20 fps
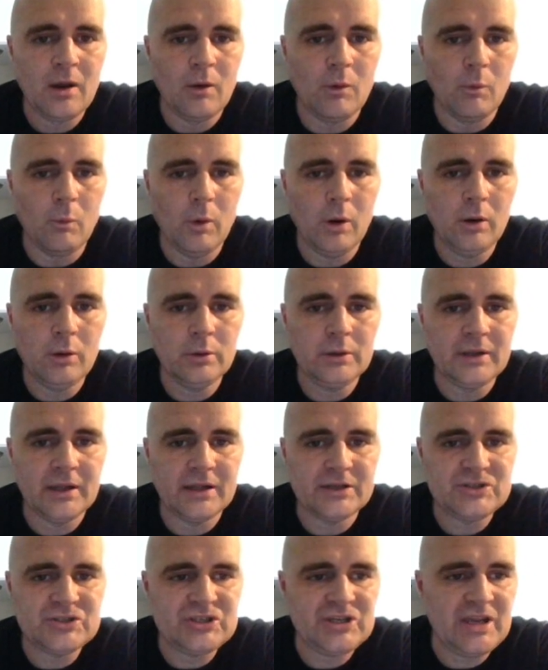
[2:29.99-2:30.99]
Wo
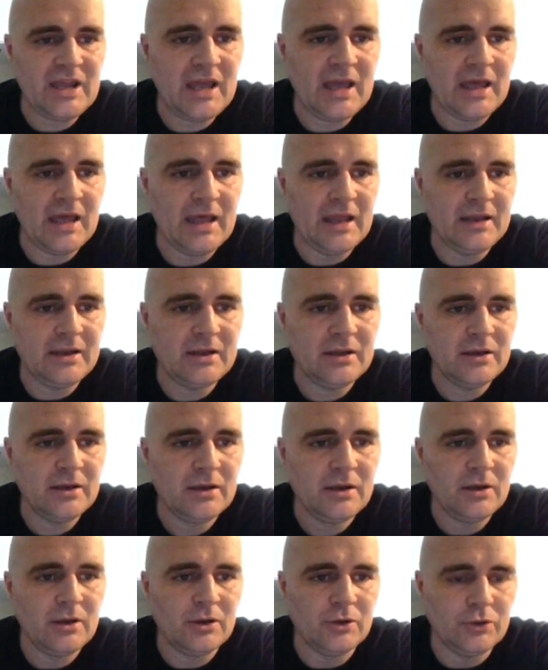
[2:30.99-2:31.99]
de qian
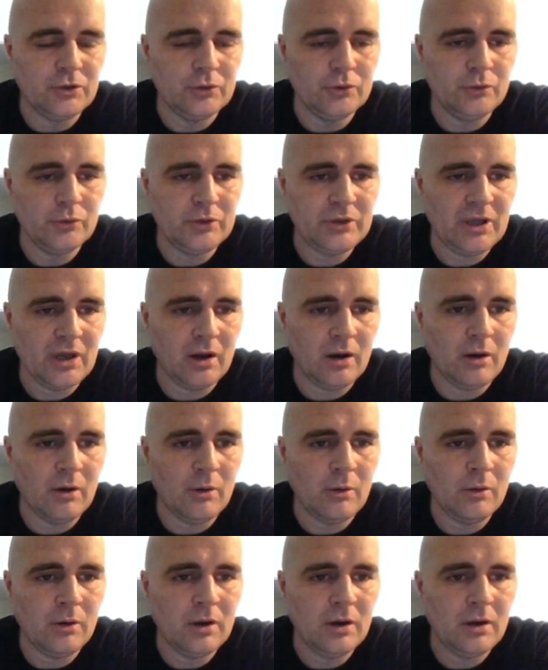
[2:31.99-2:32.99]
nu
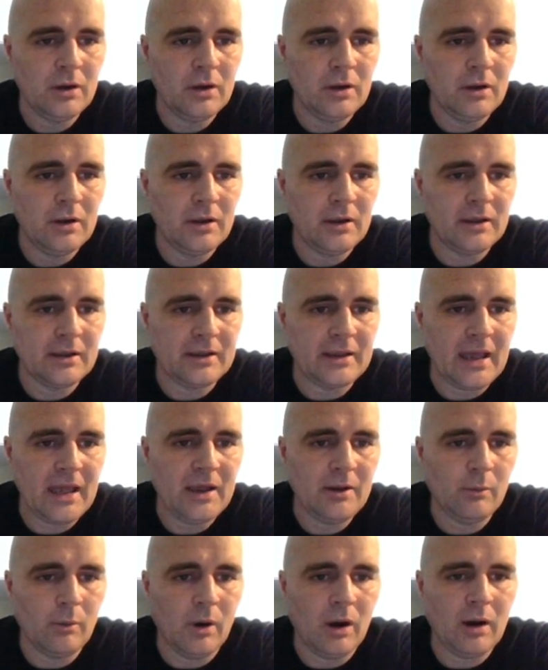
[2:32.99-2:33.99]
you
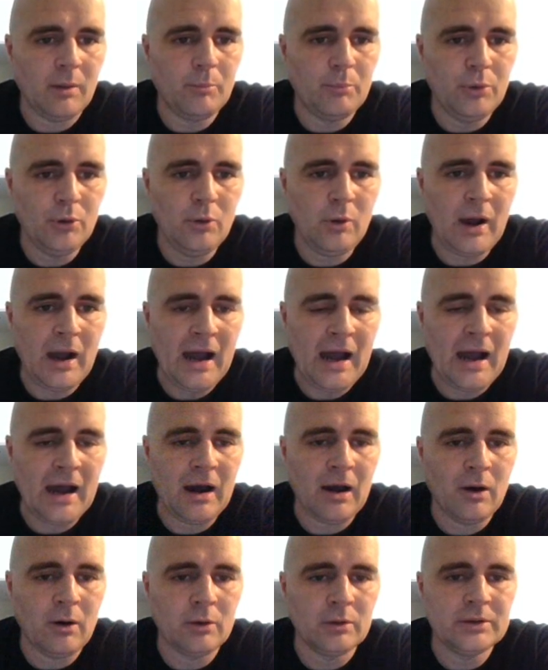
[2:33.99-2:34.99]
gei wa bu
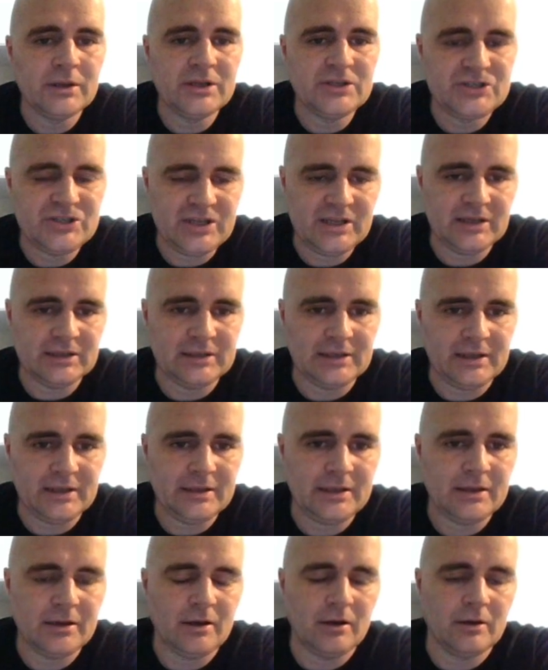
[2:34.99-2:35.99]
hao de jing
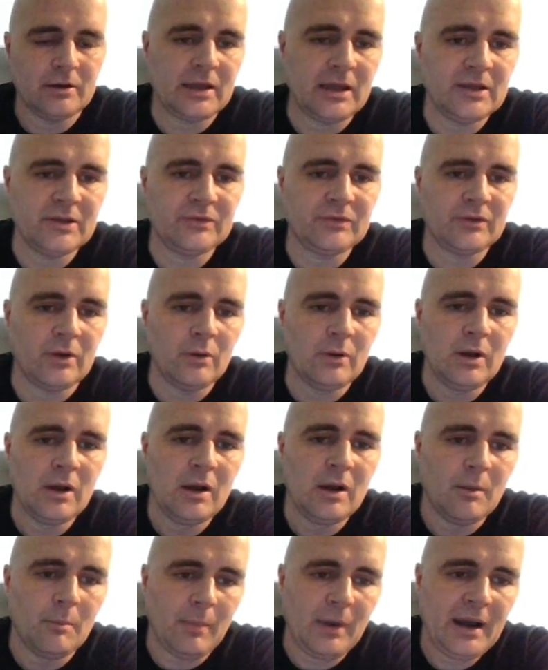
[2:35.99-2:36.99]
li. Okay, so
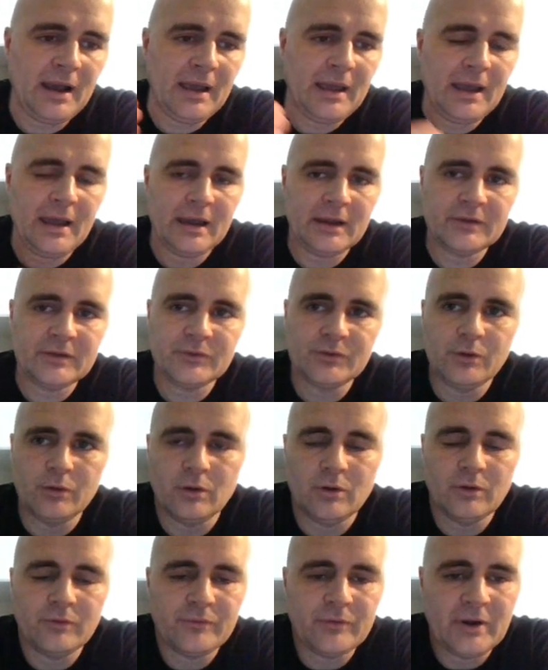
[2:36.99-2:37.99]
my
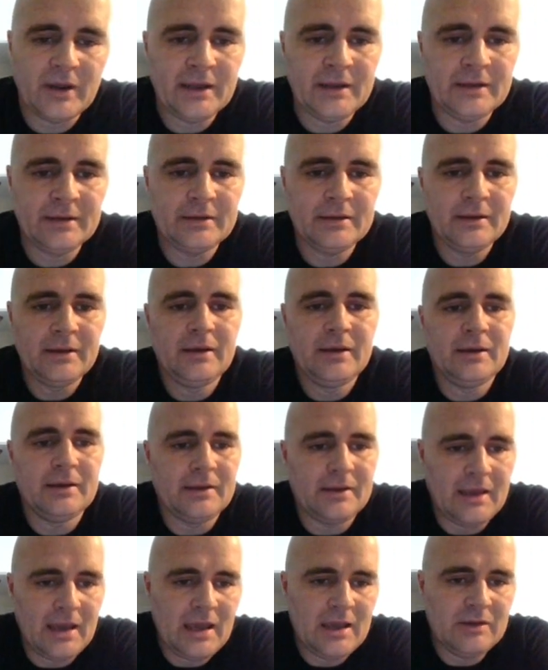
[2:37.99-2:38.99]
ex-girlfriend
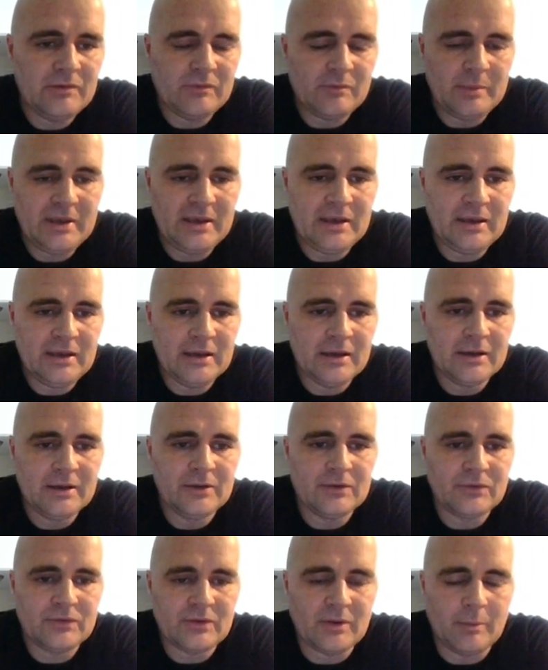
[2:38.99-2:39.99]
gave me
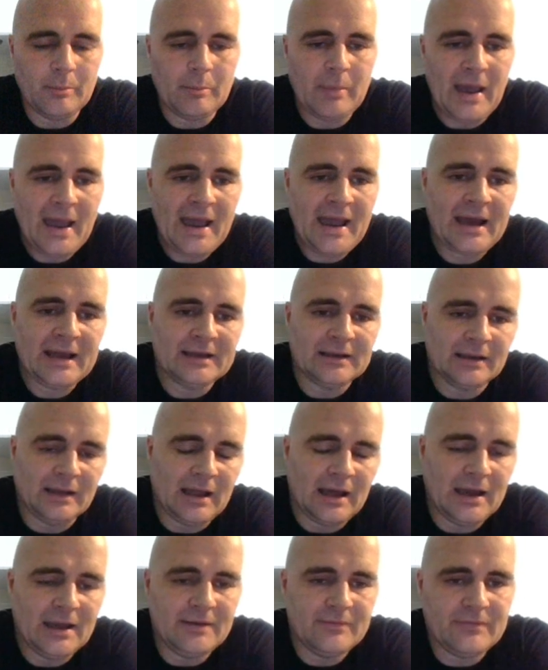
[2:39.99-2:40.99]
some bad
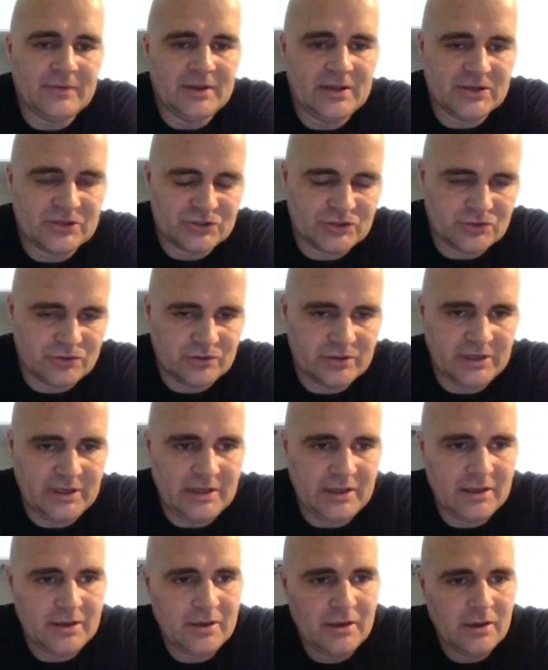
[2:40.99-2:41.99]
life
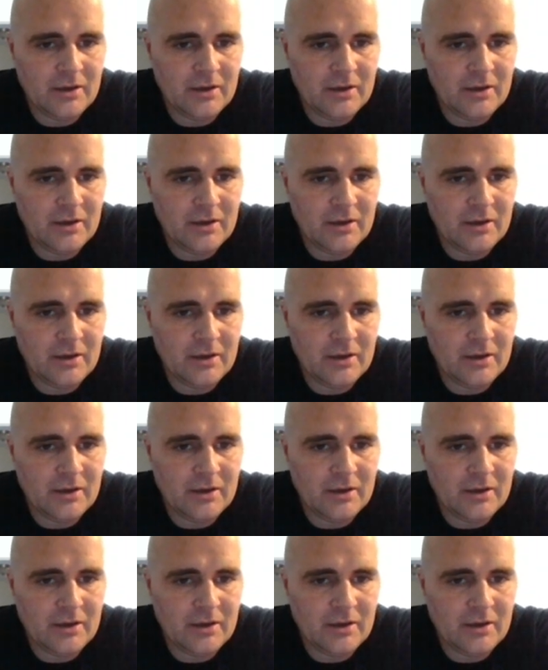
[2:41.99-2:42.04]
history.